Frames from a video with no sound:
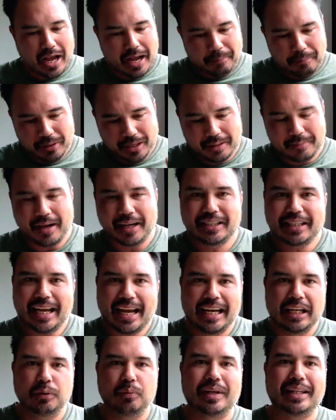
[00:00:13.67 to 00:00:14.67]
Pretty much
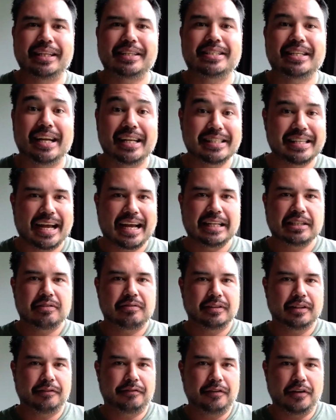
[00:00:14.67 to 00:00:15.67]
anyone that starts ads
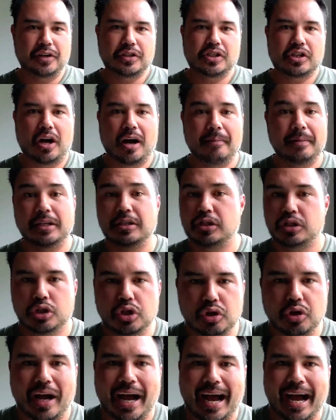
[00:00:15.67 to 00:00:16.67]
for the first time and is
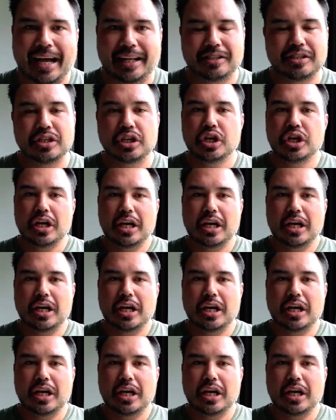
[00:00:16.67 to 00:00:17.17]
new to ads